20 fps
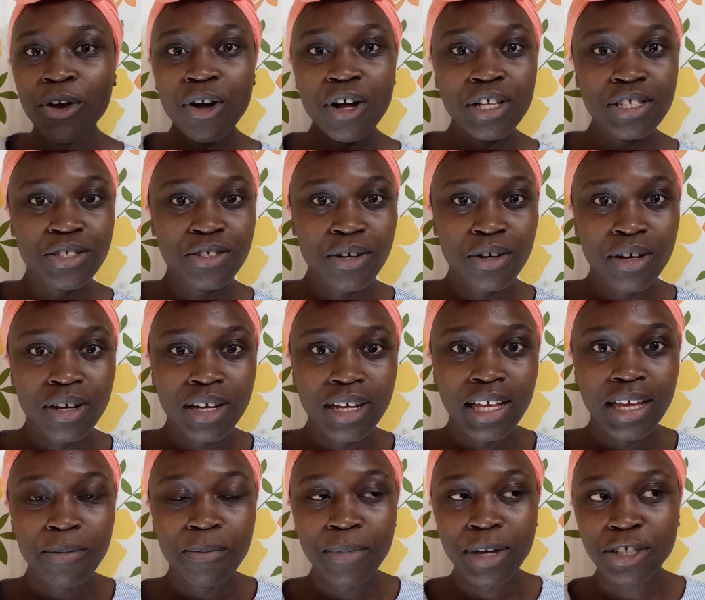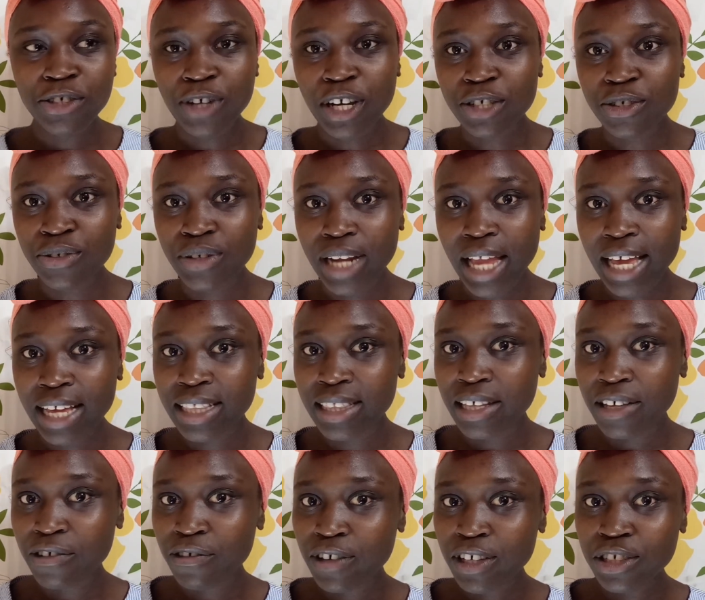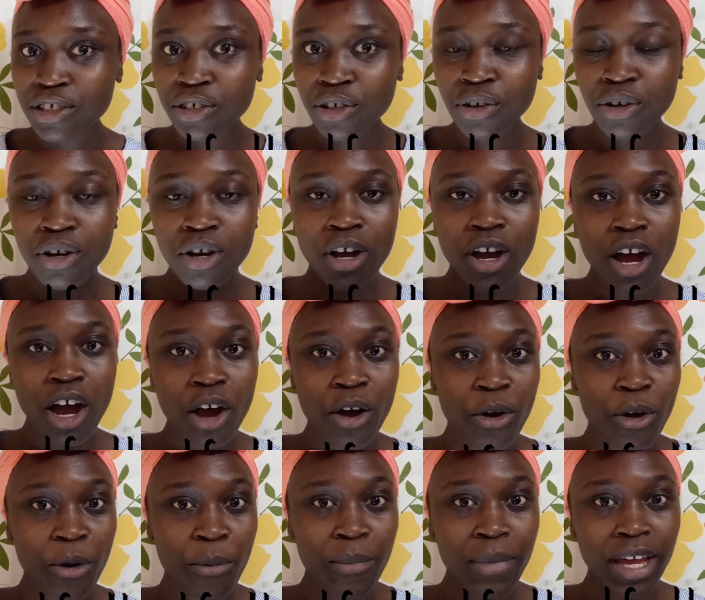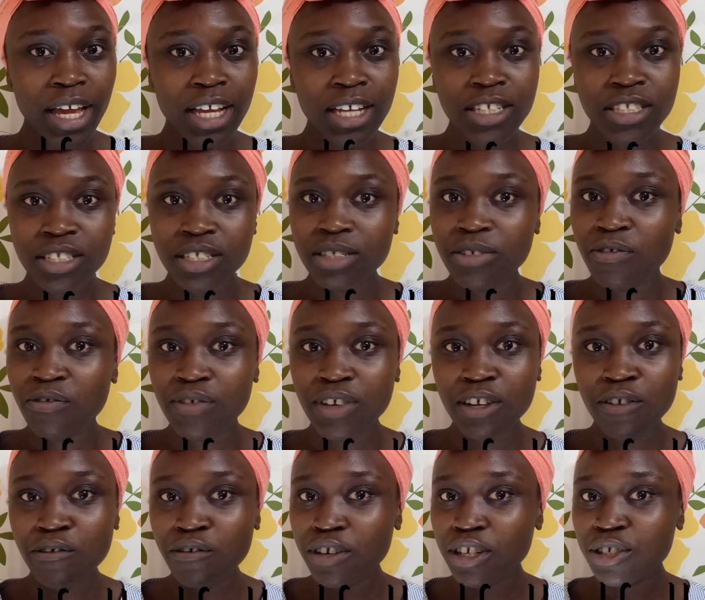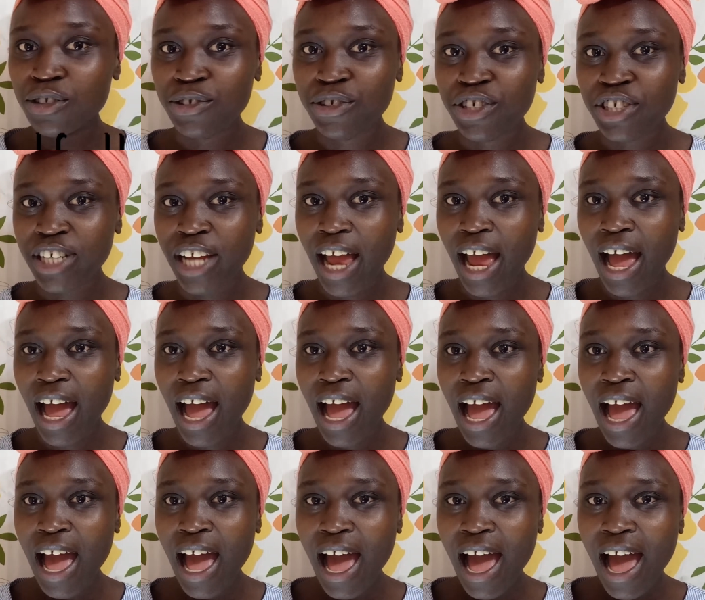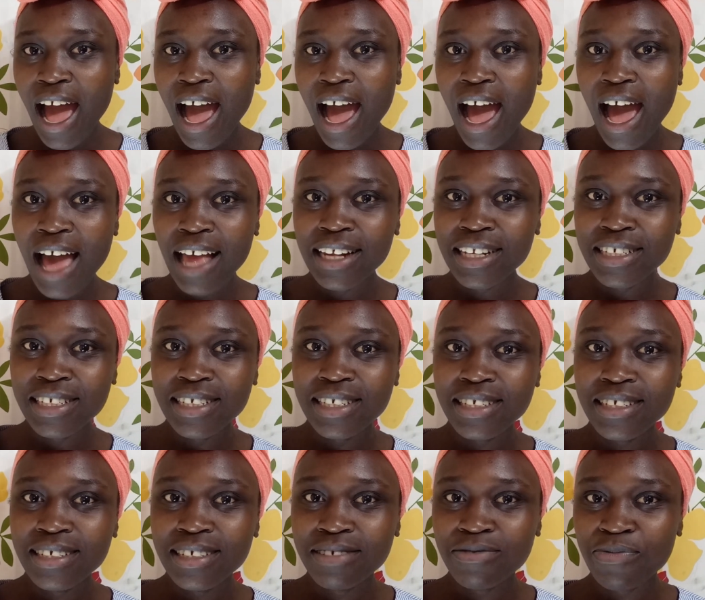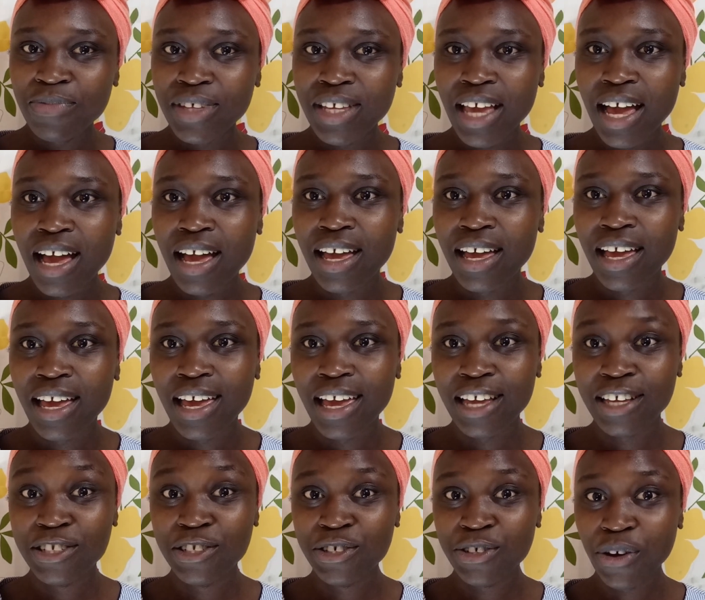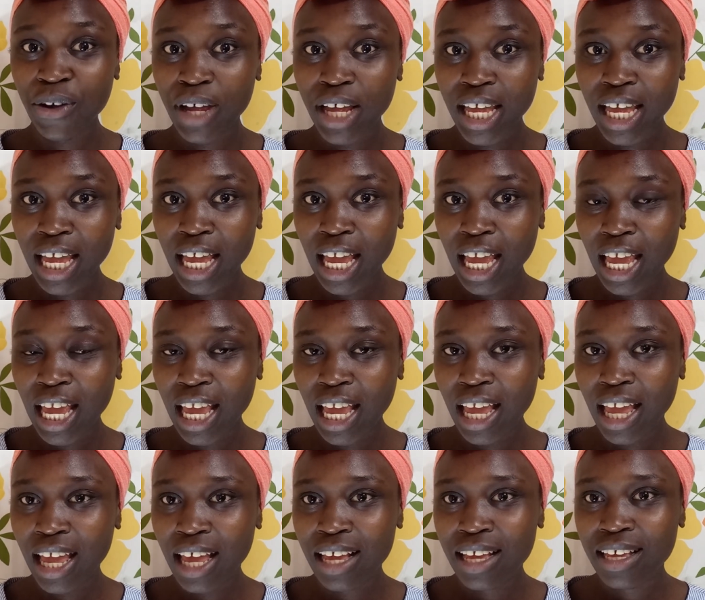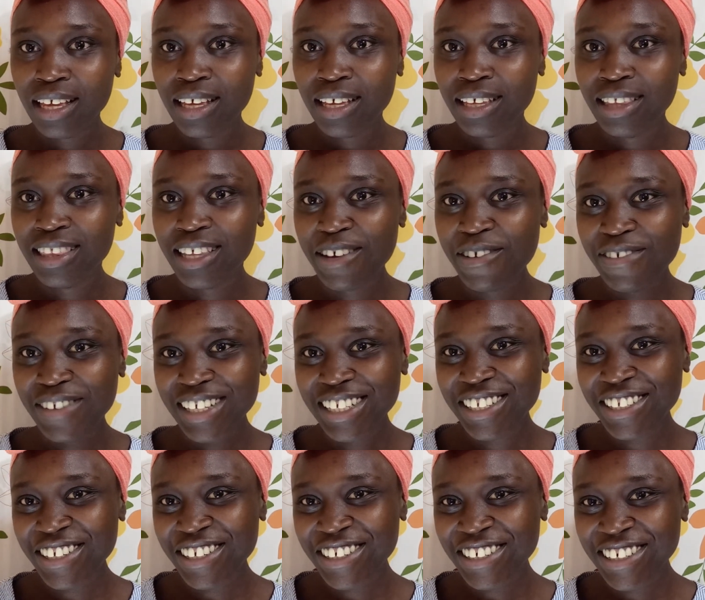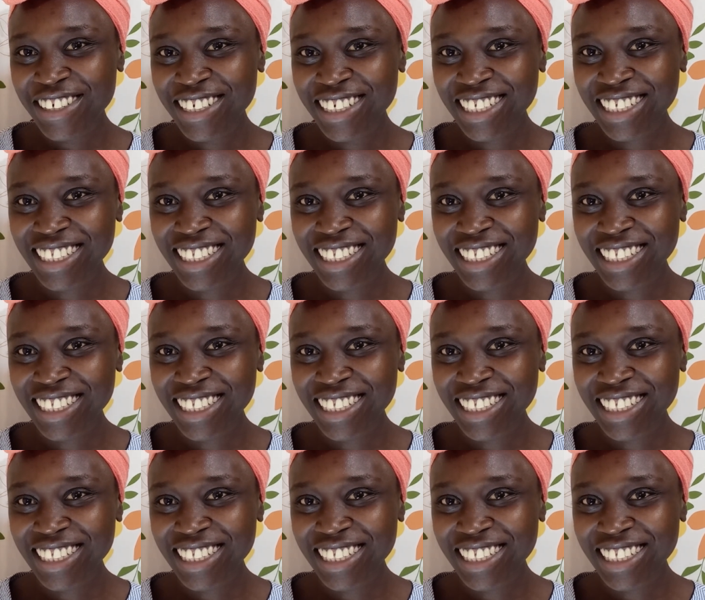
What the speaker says: Also, make sure to like the video, comment, feel free to share, and yeah, enjoy the video.